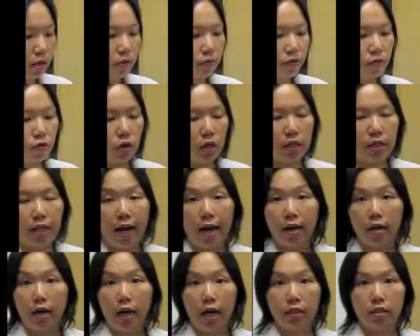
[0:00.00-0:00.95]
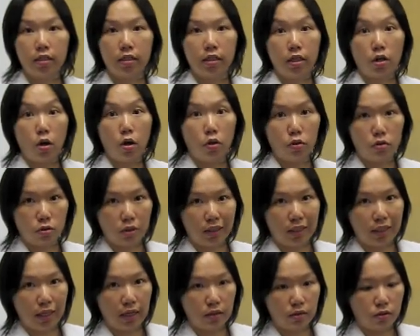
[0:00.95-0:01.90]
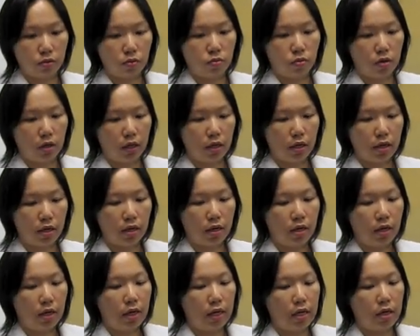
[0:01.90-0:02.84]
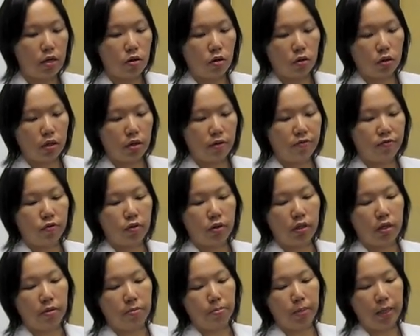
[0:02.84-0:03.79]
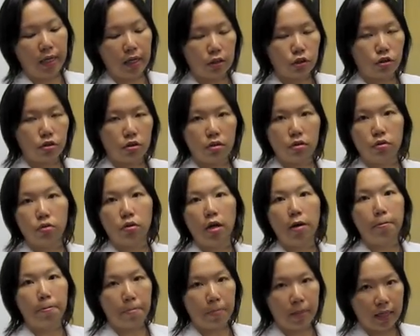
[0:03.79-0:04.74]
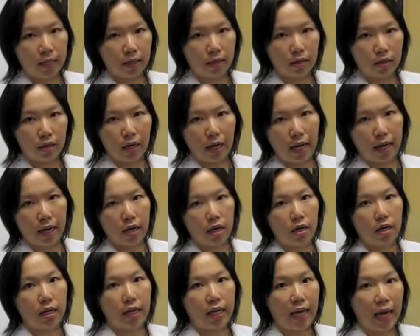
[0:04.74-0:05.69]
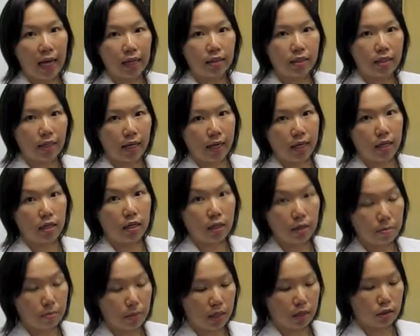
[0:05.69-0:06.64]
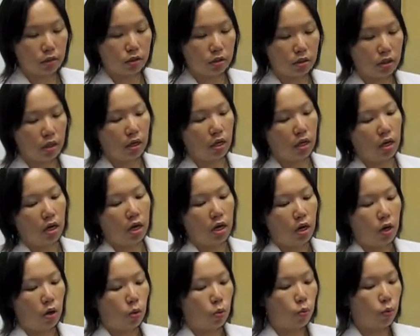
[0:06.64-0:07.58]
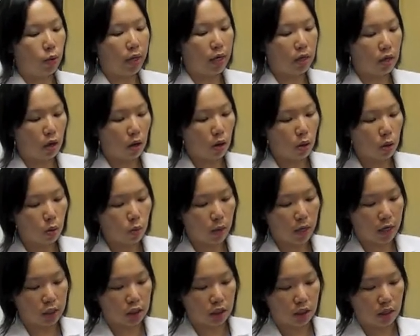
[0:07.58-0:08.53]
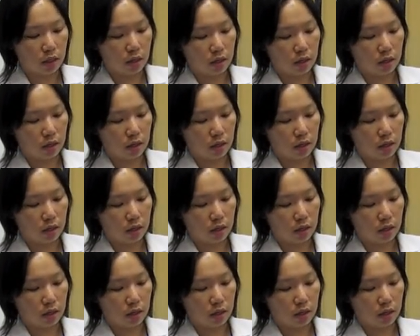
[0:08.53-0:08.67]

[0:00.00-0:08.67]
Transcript: for a diagnostic ultrasound to work, in order for the picture to appear like a CAT scan image, we always